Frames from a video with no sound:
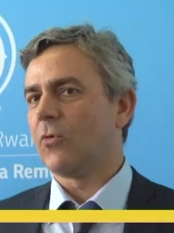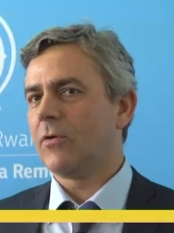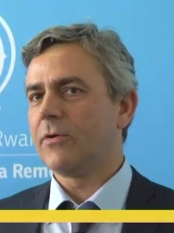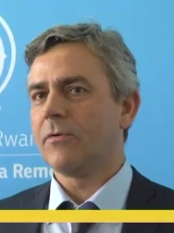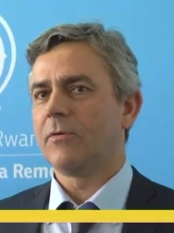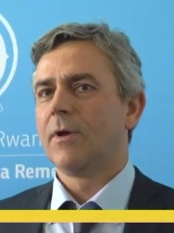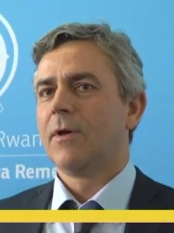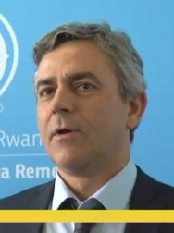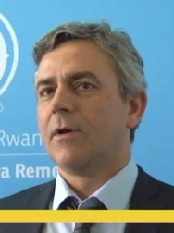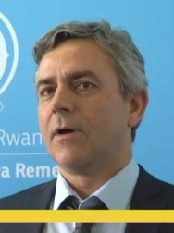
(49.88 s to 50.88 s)
small, you
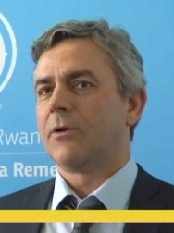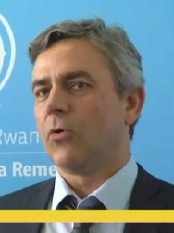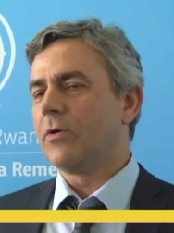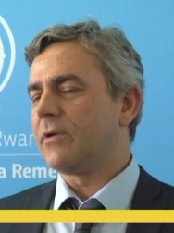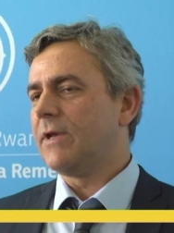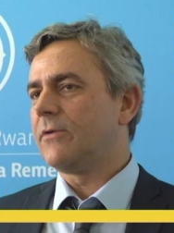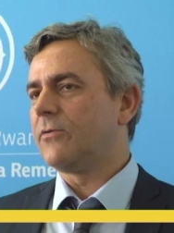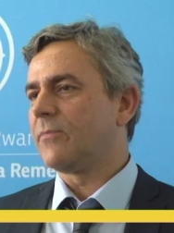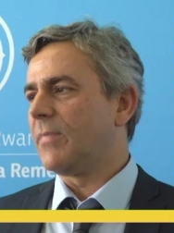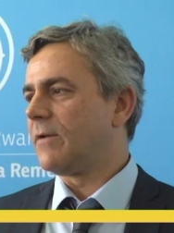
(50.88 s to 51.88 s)
uh, don't need
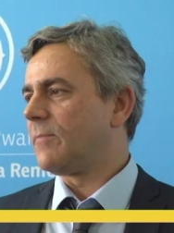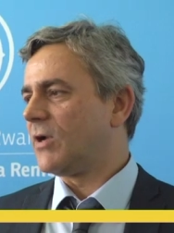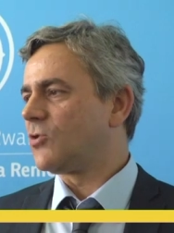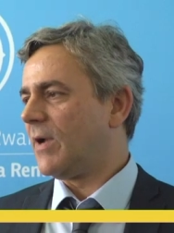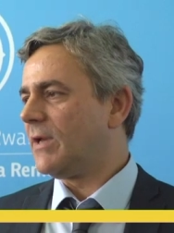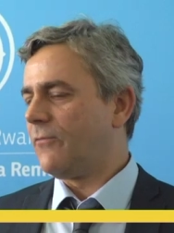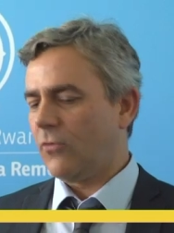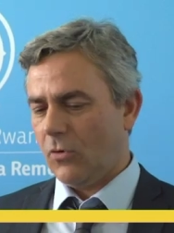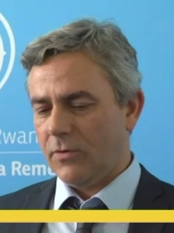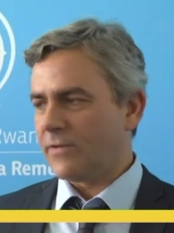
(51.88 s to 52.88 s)
to spend much money
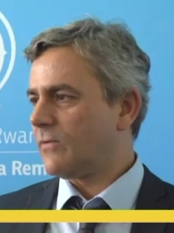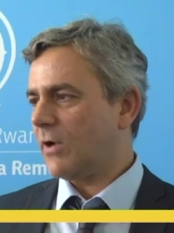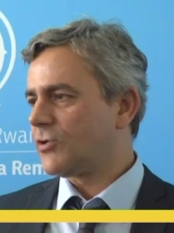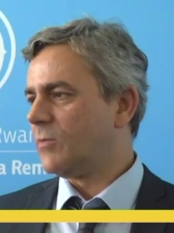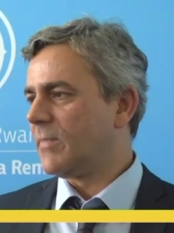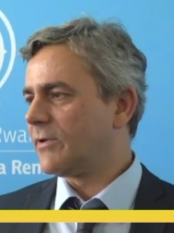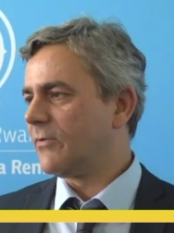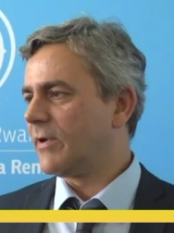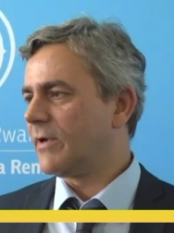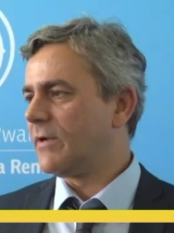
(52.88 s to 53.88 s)
for all the structural
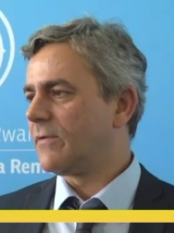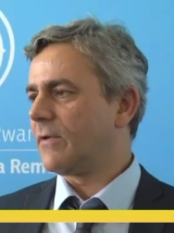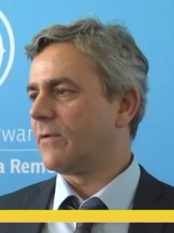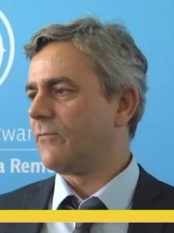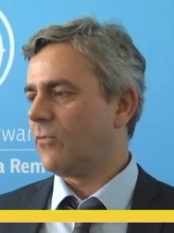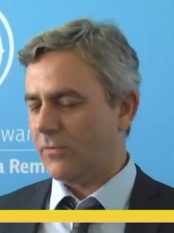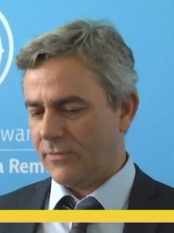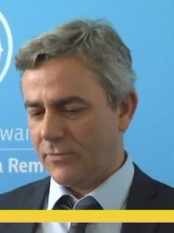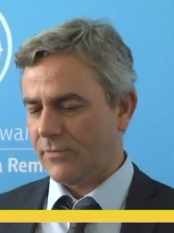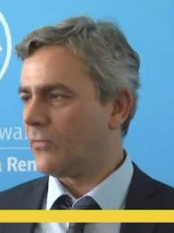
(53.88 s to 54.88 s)
materials and for
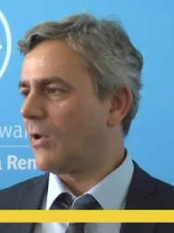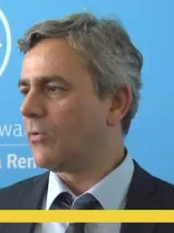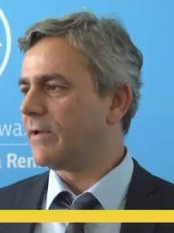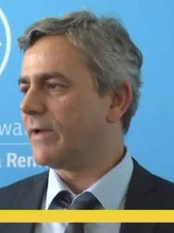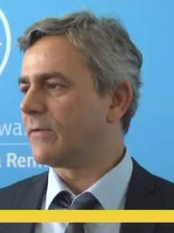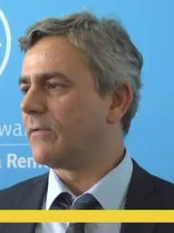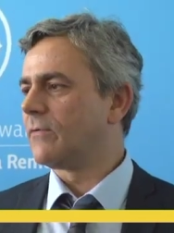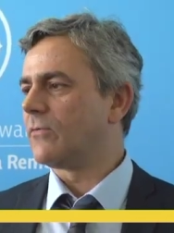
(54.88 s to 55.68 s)
the surroundings.